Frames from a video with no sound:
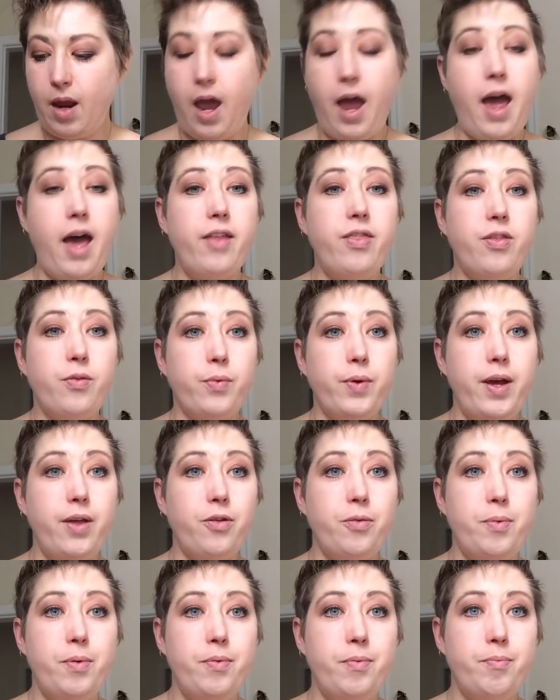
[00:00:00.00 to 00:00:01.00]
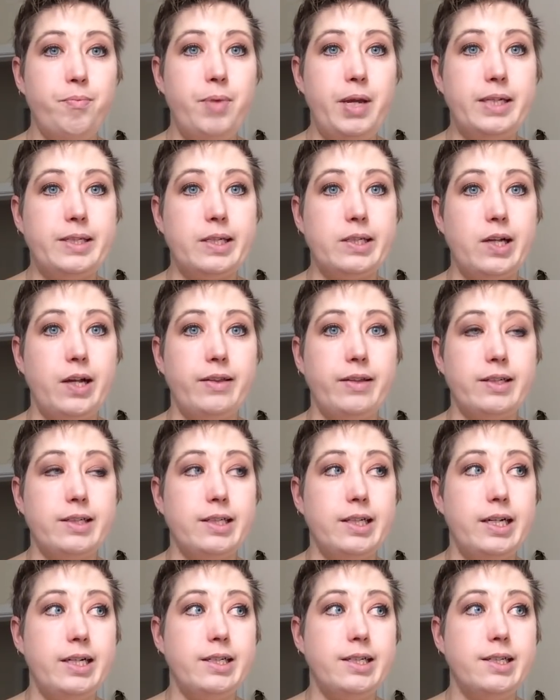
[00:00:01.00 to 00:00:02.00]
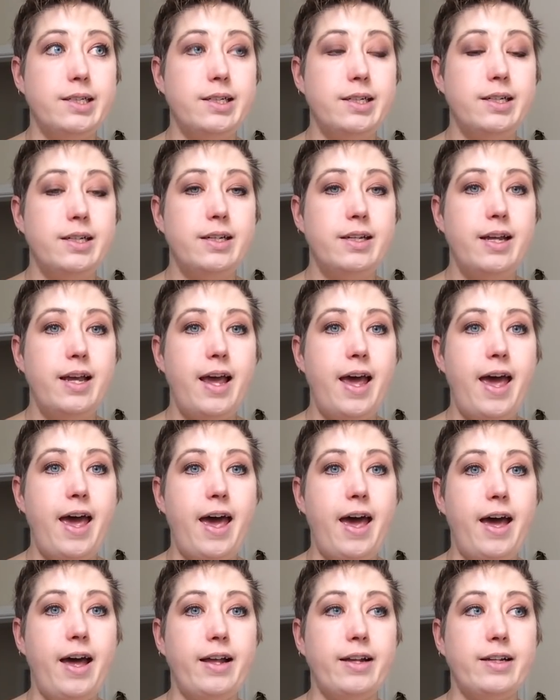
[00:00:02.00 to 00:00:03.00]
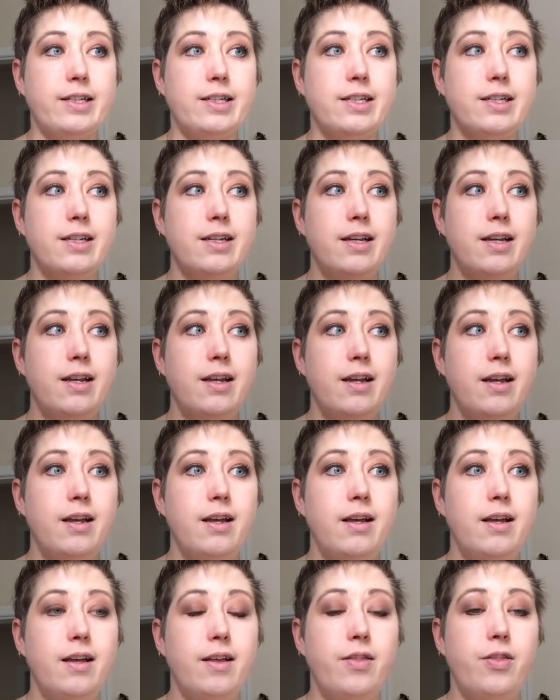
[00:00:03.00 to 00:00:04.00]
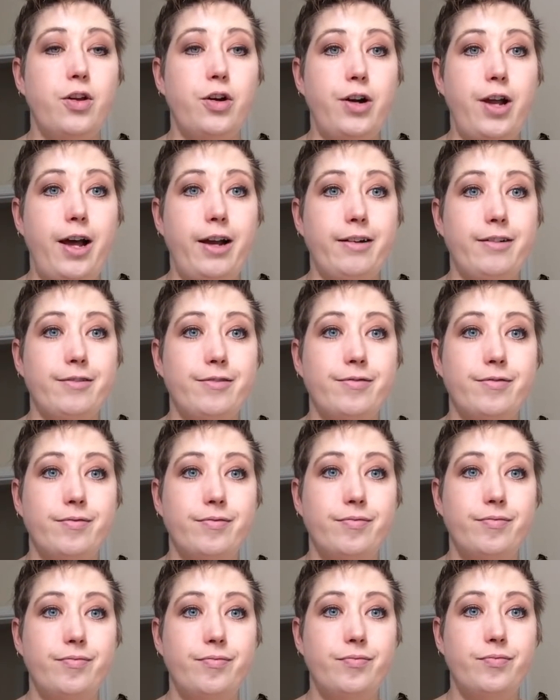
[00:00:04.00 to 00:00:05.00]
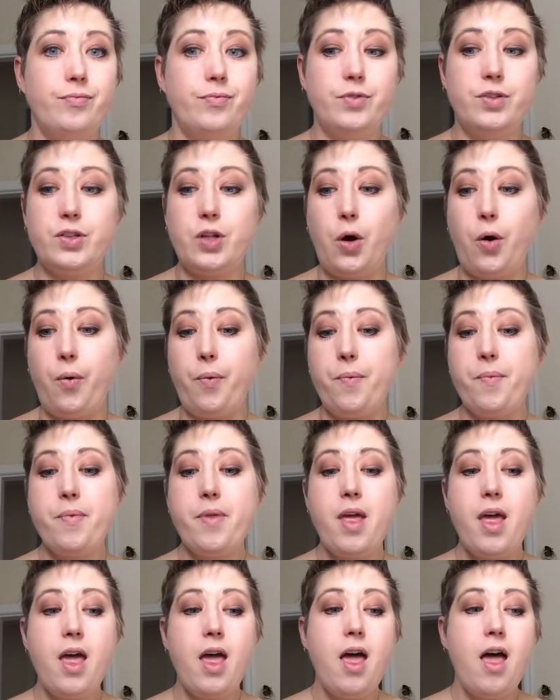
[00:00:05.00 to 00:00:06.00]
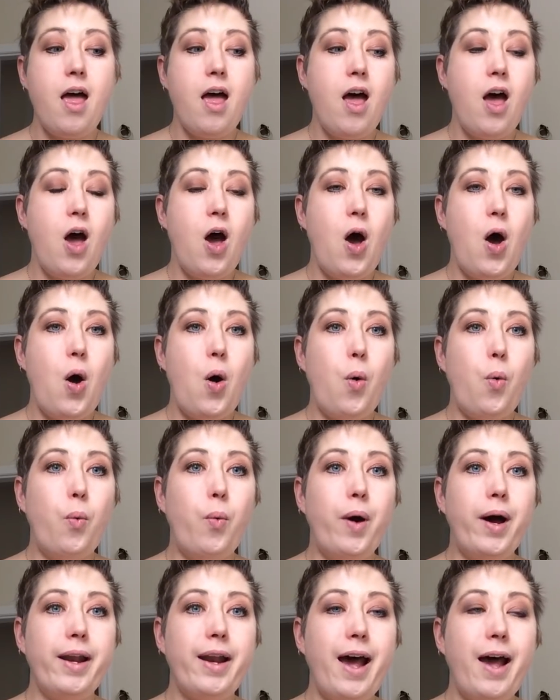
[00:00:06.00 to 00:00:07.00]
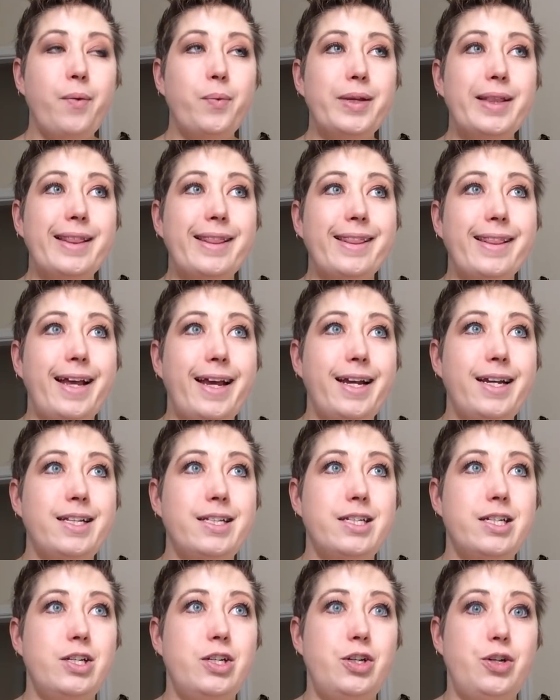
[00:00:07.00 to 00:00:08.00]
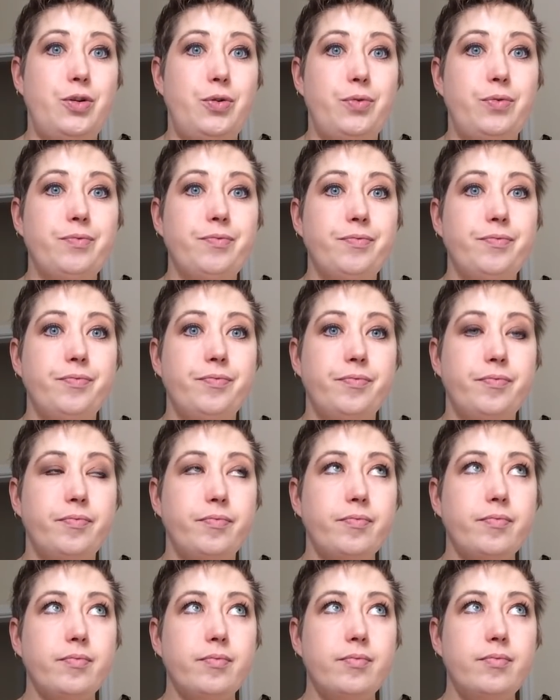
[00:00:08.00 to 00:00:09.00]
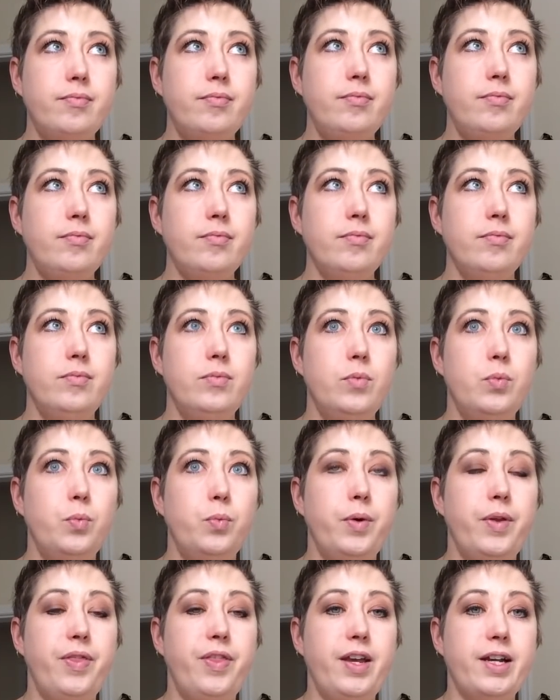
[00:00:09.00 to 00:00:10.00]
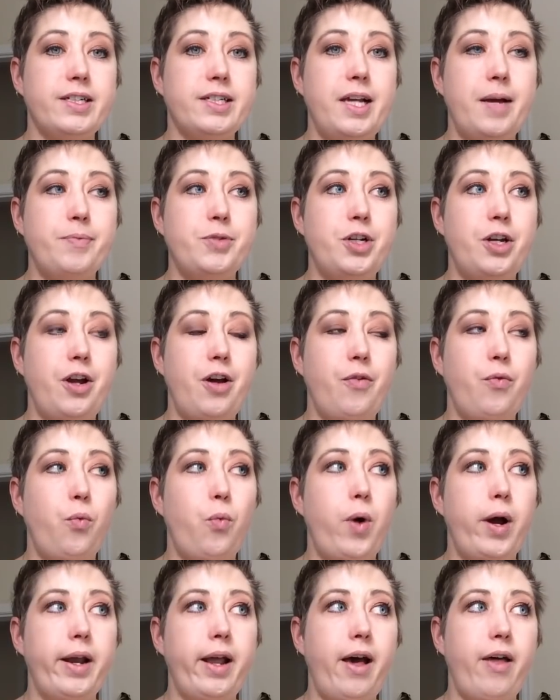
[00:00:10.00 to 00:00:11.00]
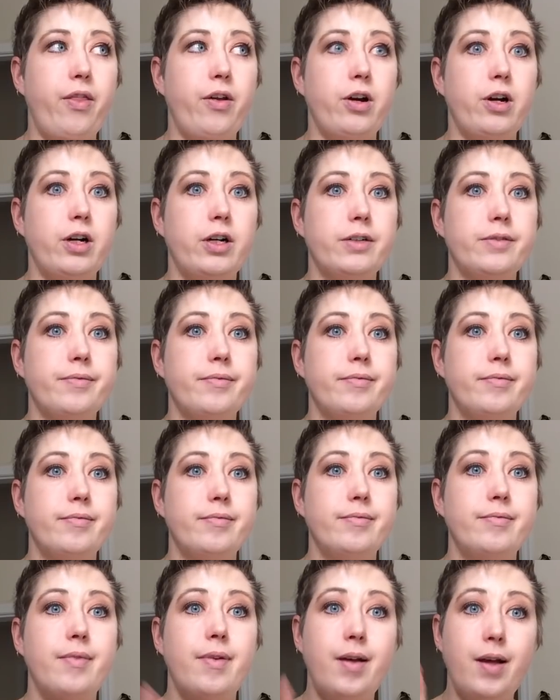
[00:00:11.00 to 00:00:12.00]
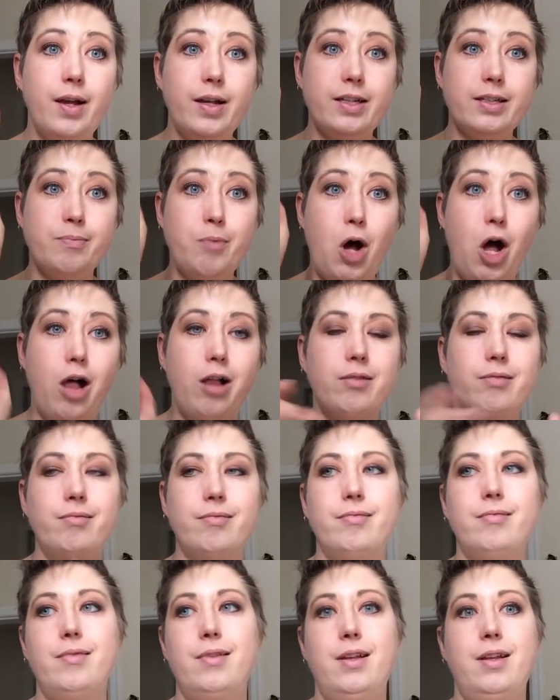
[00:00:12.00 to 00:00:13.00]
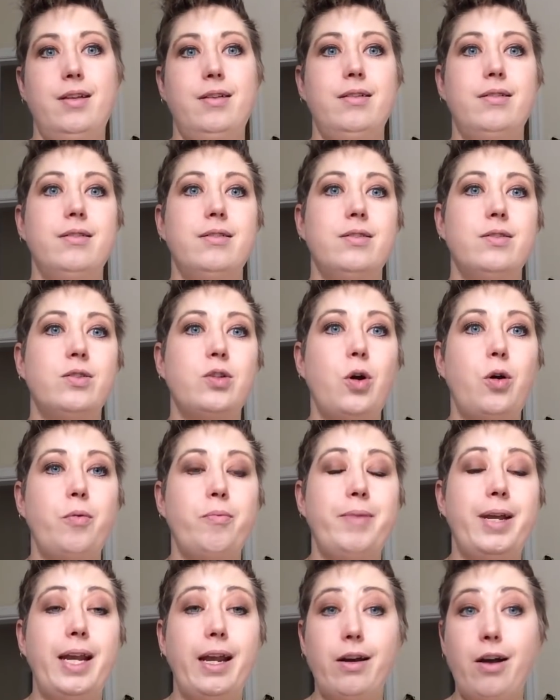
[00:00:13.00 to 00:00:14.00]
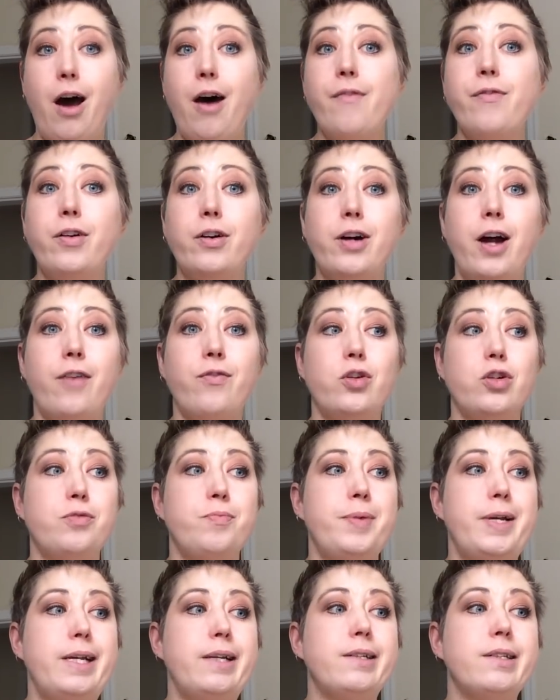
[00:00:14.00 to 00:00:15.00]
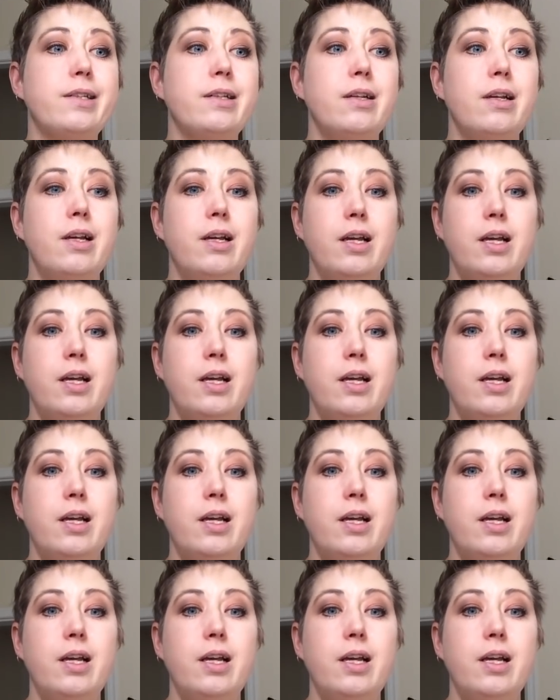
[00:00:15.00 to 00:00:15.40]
I had three other pieces on this list, and they're done. So what I would like to do, with the exception of one other small, so meaning not full coverage piece,